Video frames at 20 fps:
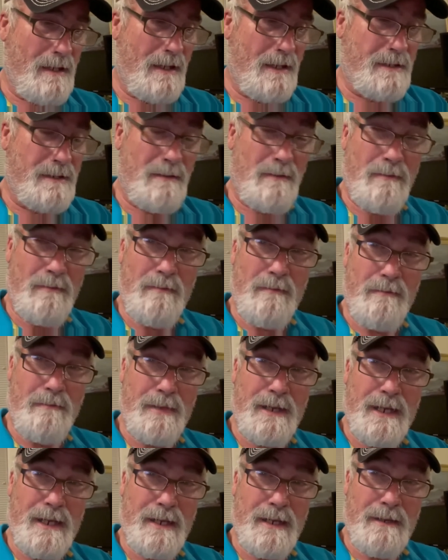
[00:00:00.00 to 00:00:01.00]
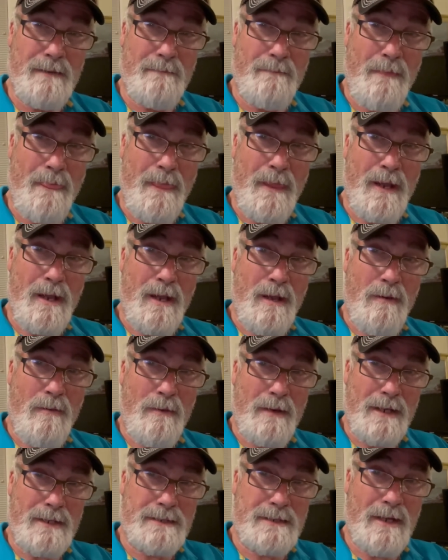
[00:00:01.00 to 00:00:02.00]
into being
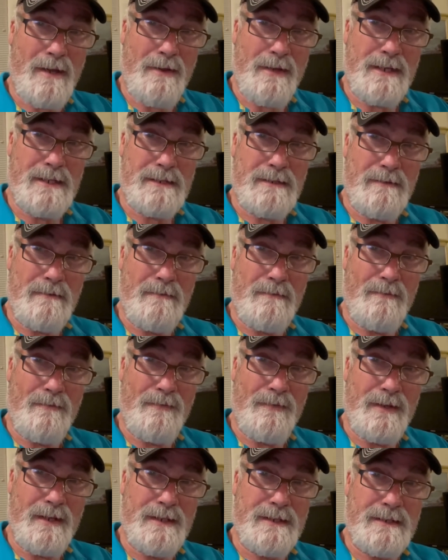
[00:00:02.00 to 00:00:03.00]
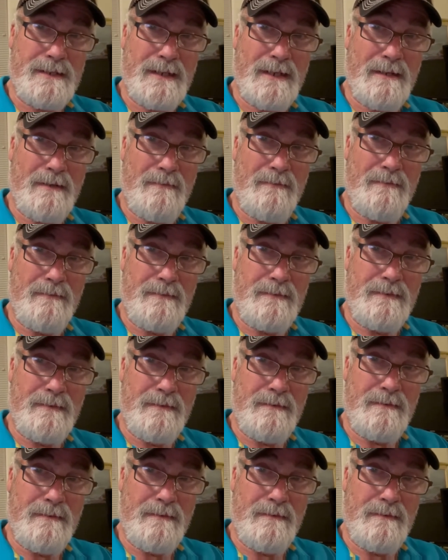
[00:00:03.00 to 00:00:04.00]
when I saw these these um,
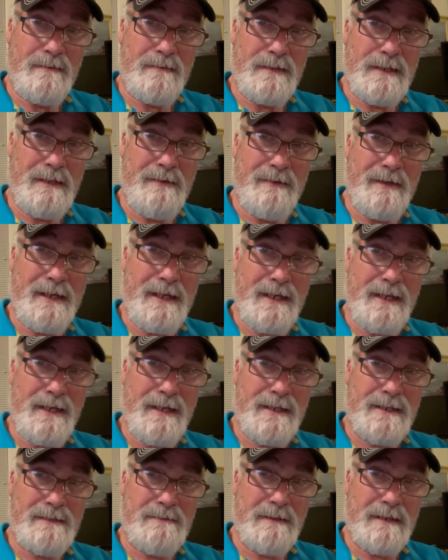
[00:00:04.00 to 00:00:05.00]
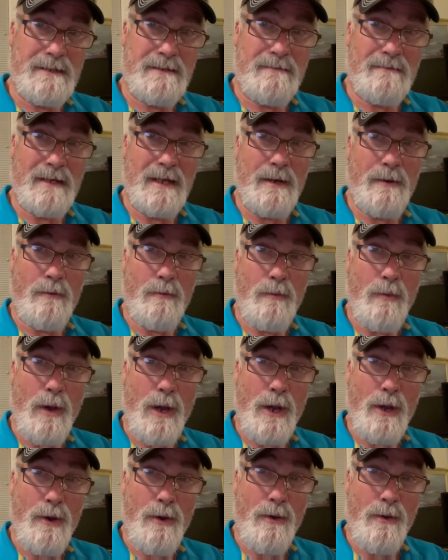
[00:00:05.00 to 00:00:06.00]
DVDs because I'm like,
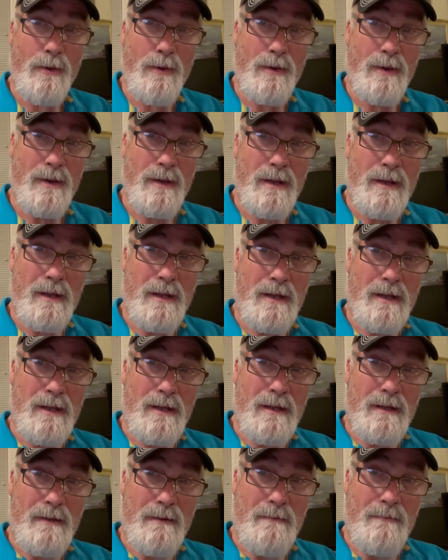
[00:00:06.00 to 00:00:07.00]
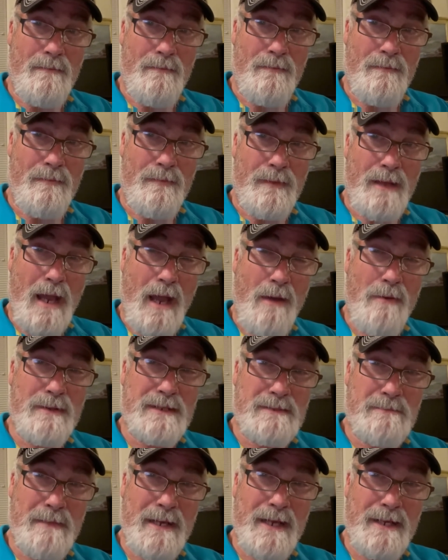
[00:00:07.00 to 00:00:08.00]
wow, I
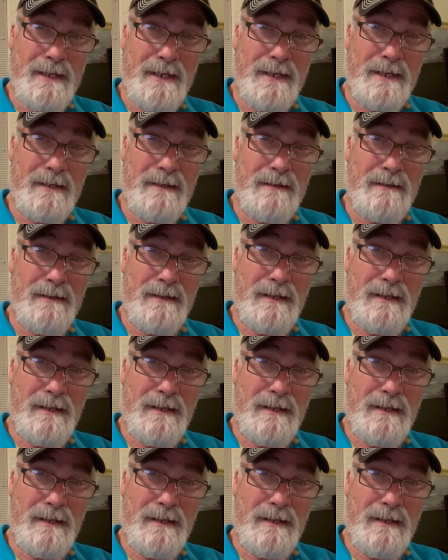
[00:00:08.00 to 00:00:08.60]
was making